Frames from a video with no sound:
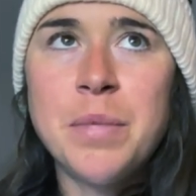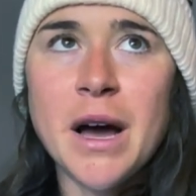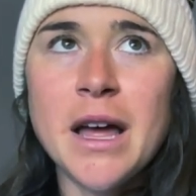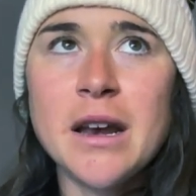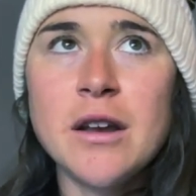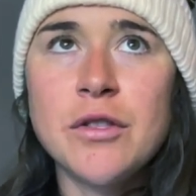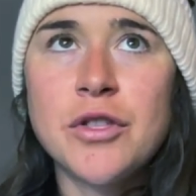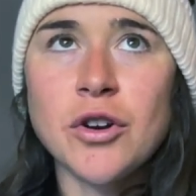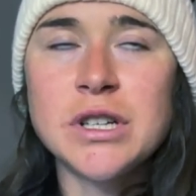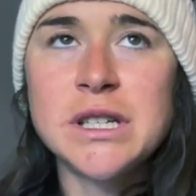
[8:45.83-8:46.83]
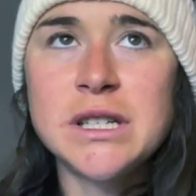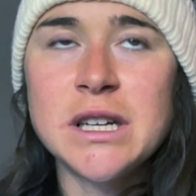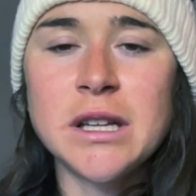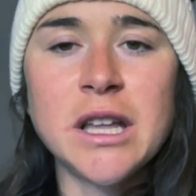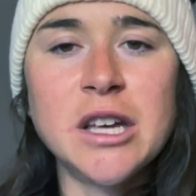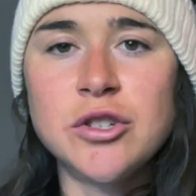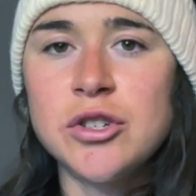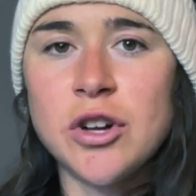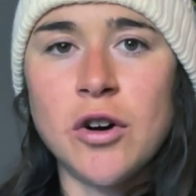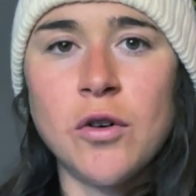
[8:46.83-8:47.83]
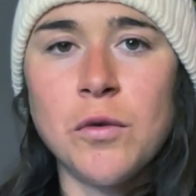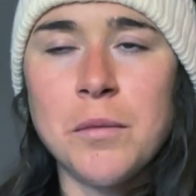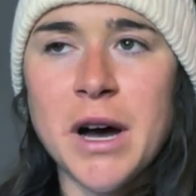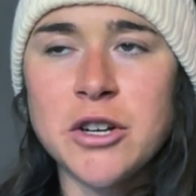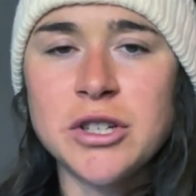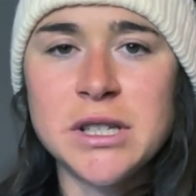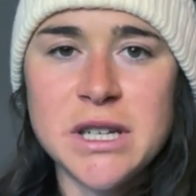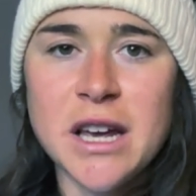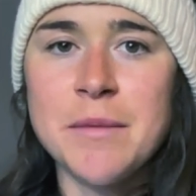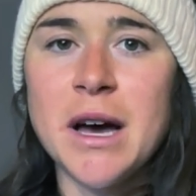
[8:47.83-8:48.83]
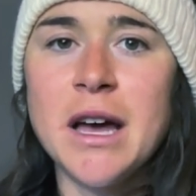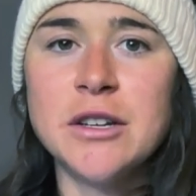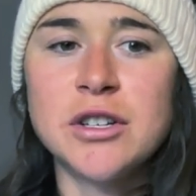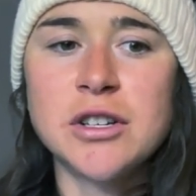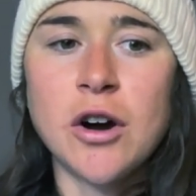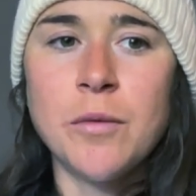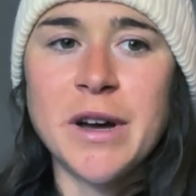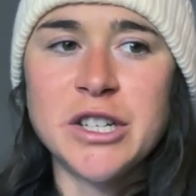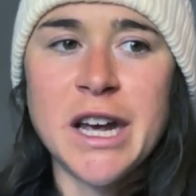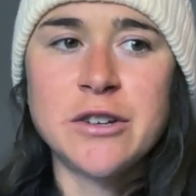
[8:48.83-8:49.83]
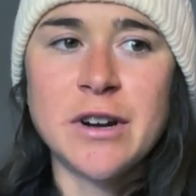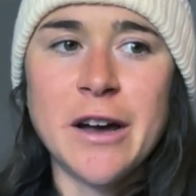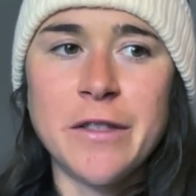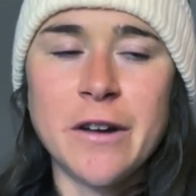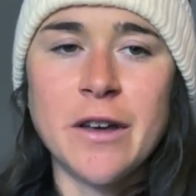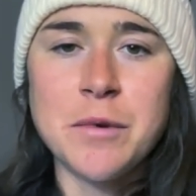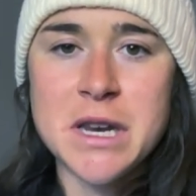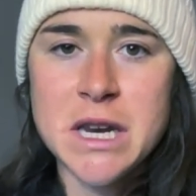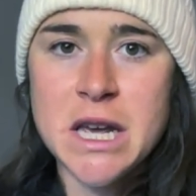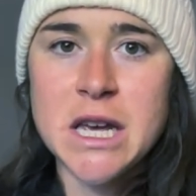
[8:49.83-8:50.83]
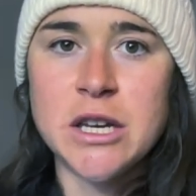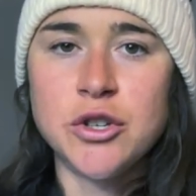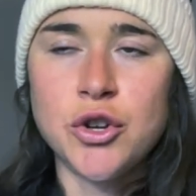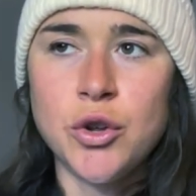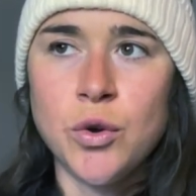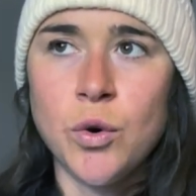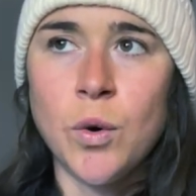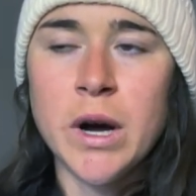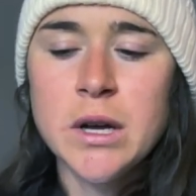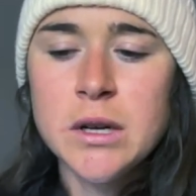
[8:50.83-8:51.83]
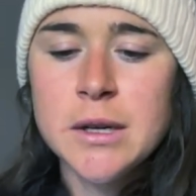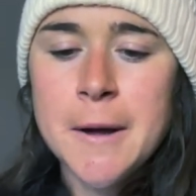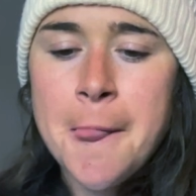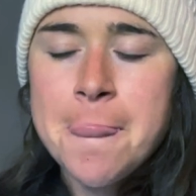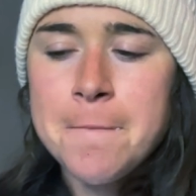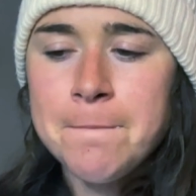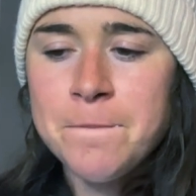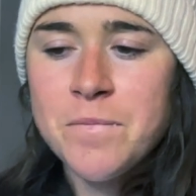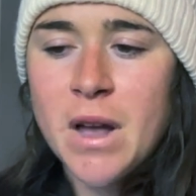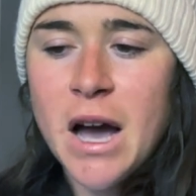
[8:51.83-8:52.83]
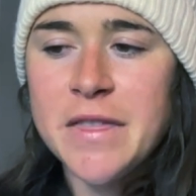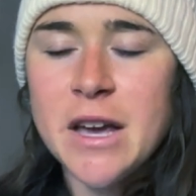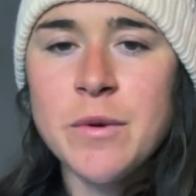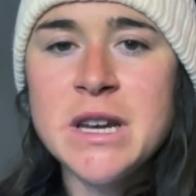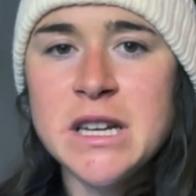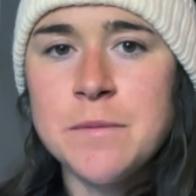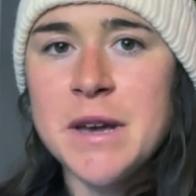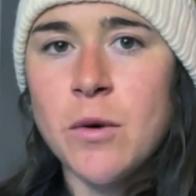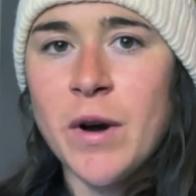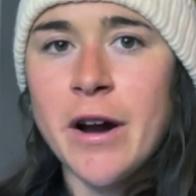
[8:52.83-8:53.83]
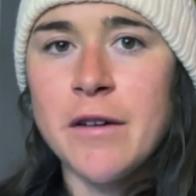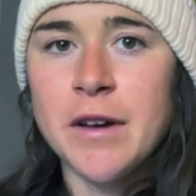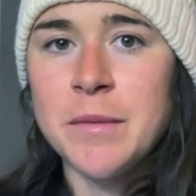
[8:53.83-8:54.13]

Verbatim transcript: But there still is so much stigma and so much hatred out there that we need to I think we need to be aware